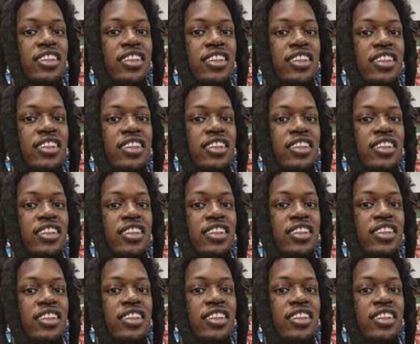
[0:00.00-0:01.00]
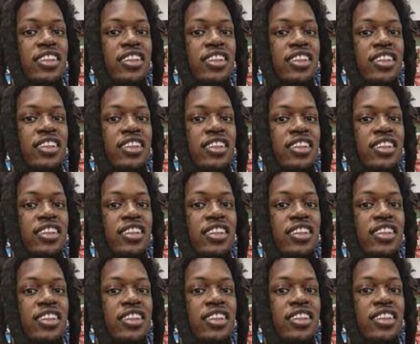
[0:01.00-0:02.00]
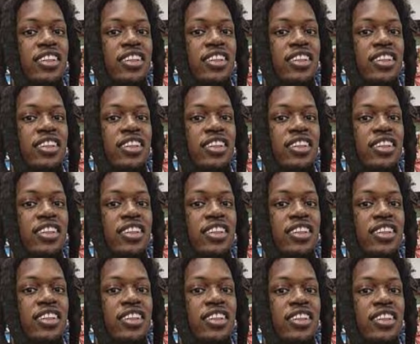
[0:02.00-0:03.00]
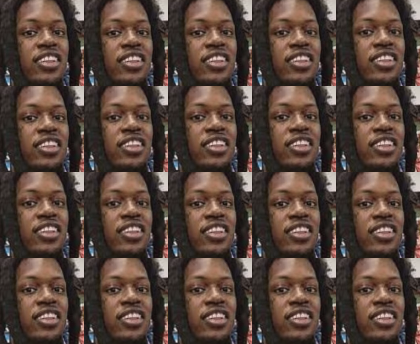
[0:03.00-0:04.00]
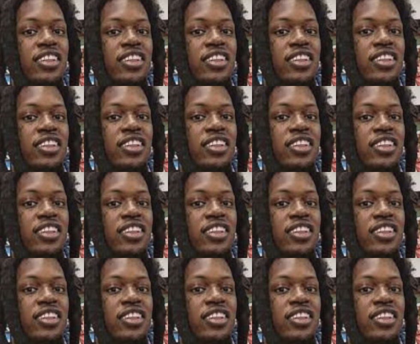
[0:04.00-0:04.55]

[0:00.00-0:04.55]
[no speech]